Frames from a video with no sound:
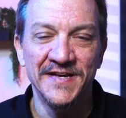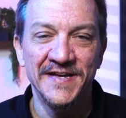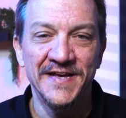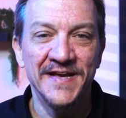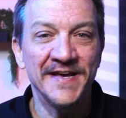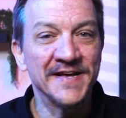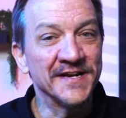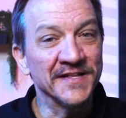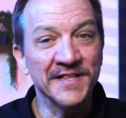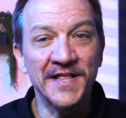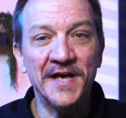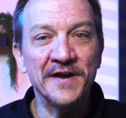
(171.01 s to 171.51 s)

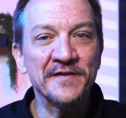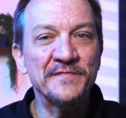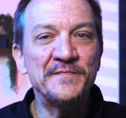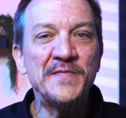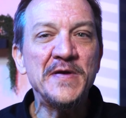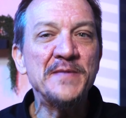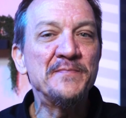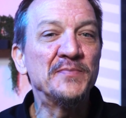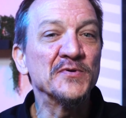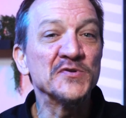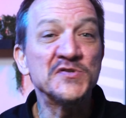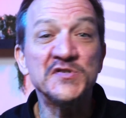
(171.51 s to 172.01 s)
And a lot of
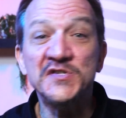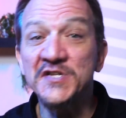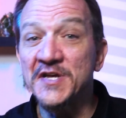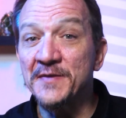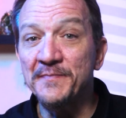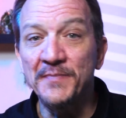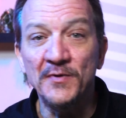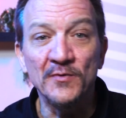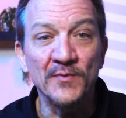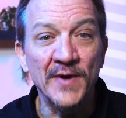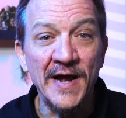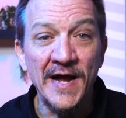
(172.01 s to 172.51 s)
people
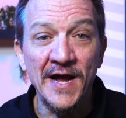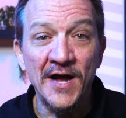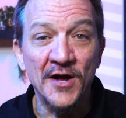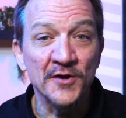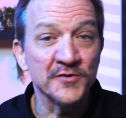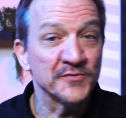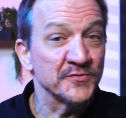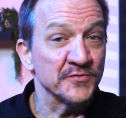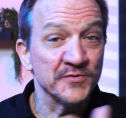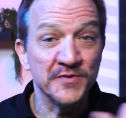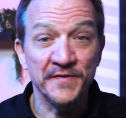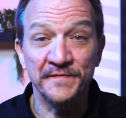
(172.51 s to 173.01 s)
skip around
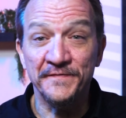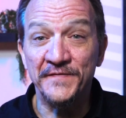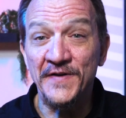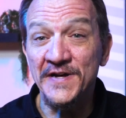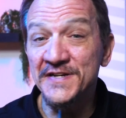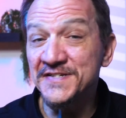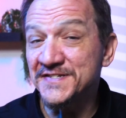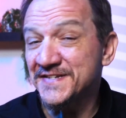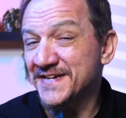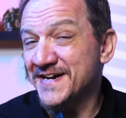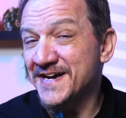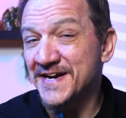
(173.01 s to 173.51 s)
through the
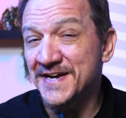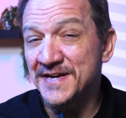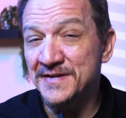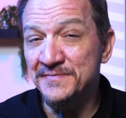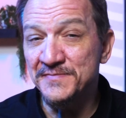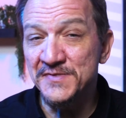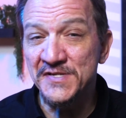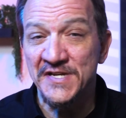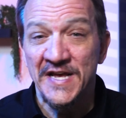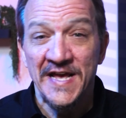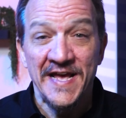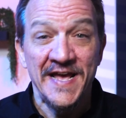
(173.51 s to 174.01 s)
fun
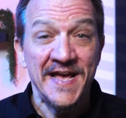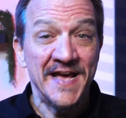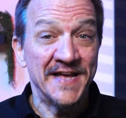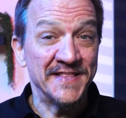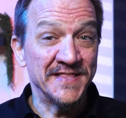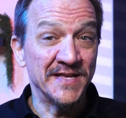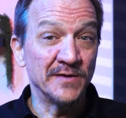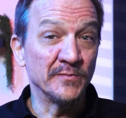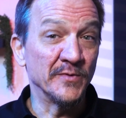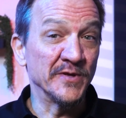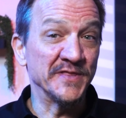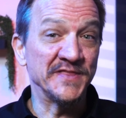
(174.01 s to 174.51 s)
times, and
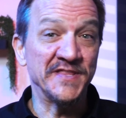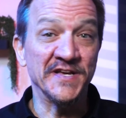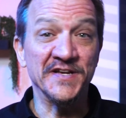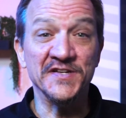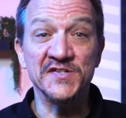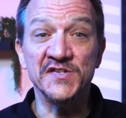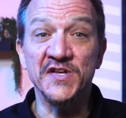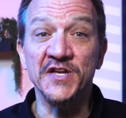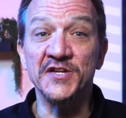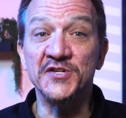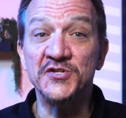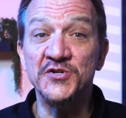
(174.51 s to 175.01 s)
then when
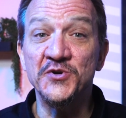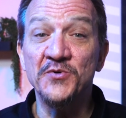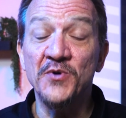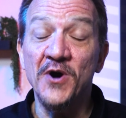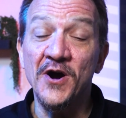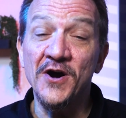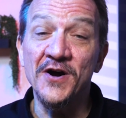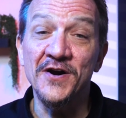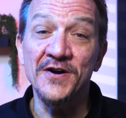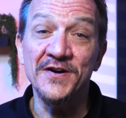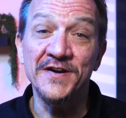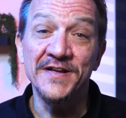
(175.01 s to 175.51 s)
things get too
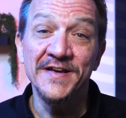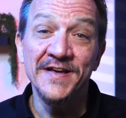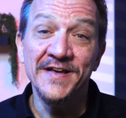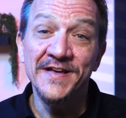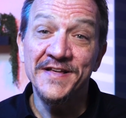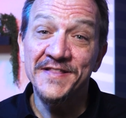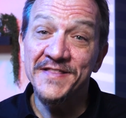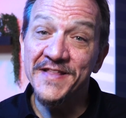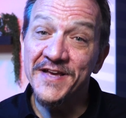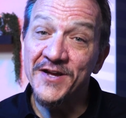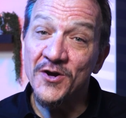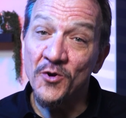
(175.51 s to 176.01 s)
hard,
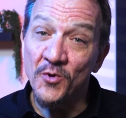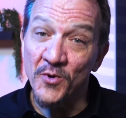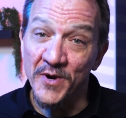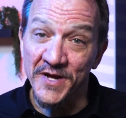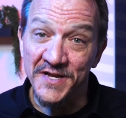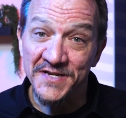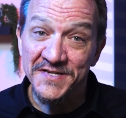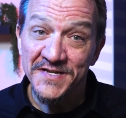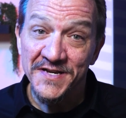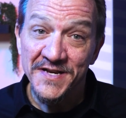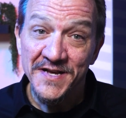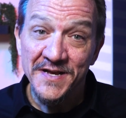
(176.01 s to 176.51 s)
they
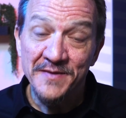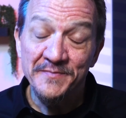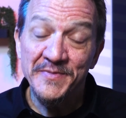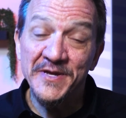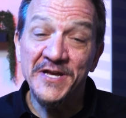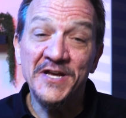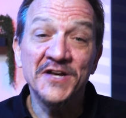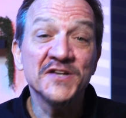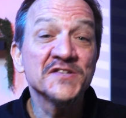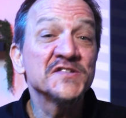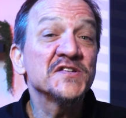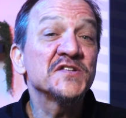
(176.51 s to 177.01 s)
quit.
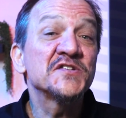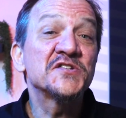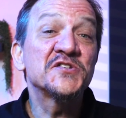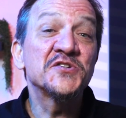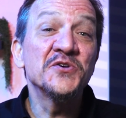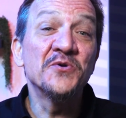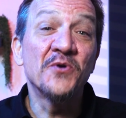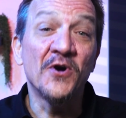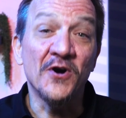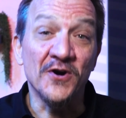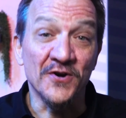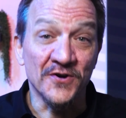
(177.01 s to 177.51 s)
Because it's
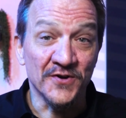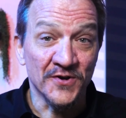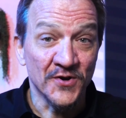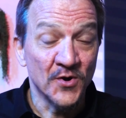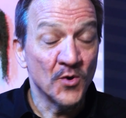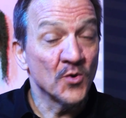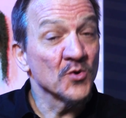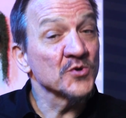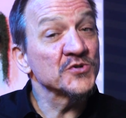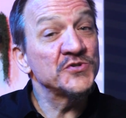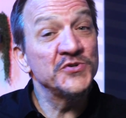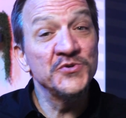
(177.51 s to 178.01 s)
too hard,
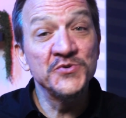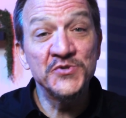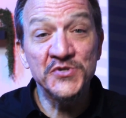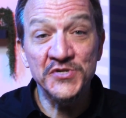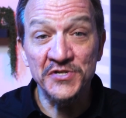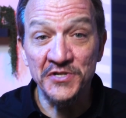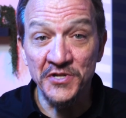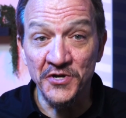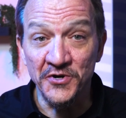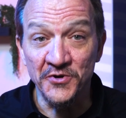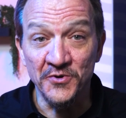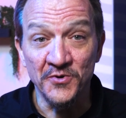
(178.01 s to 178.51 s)
or too
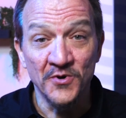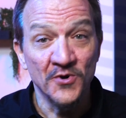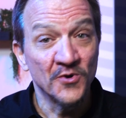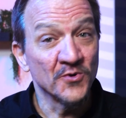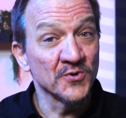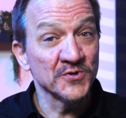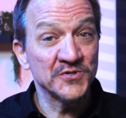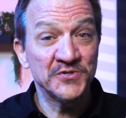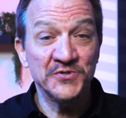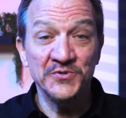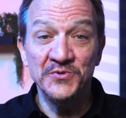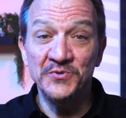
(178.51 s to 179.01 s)
slow,
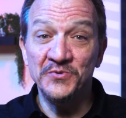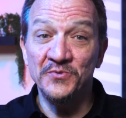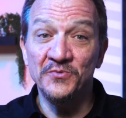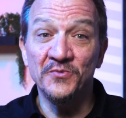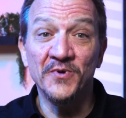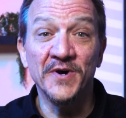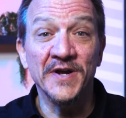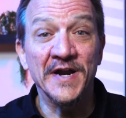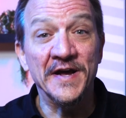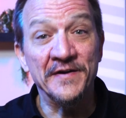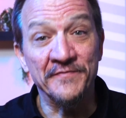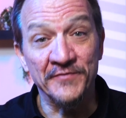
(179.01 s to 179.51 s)
or too
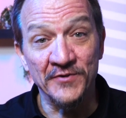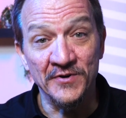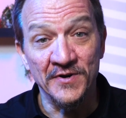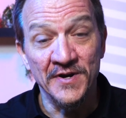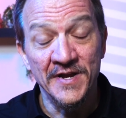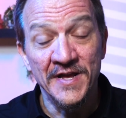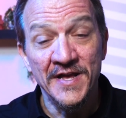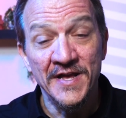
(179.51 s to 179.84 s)
whatever.